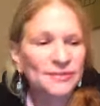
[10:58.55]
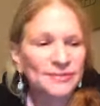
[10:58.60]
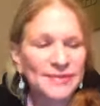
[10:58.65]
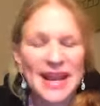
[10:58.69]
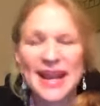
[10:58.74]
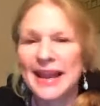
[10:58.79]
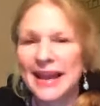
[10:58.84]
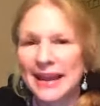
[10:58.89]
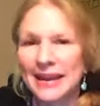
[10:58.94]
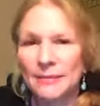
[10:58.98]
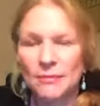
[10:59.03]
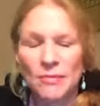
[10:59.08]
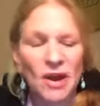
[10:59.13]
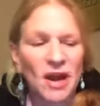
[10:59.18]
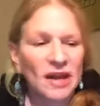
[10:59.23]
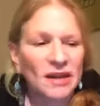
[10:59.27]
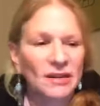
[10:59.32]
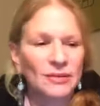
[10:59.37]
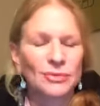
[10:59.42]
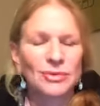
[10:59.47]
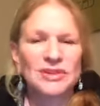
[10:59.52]
They had him
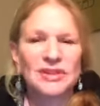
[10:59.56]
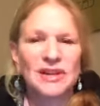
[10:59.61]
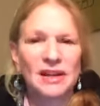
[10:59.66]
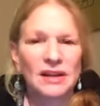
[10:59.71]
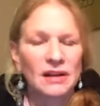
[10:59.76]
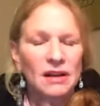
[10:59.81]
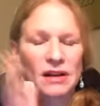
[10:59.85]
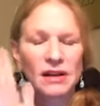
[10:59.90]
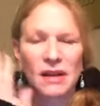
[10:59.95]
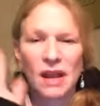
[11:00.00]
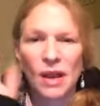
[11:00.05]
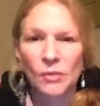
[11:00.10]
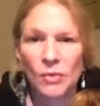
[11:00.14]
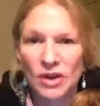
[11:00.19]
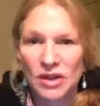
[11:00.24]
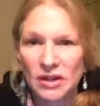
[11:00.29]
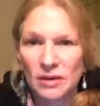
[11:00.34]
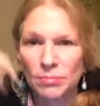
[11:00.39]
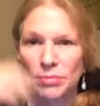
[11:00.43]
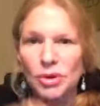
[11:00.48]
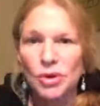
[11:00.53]
on and it was like, ugh, I
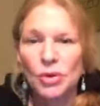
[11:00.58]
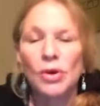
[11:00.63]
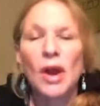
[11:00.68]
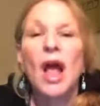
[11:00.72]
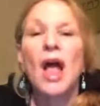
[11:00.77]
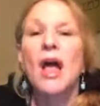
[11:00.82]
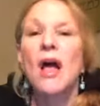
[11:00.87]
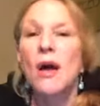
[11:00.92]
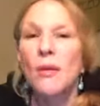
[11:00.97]
wanted to puke.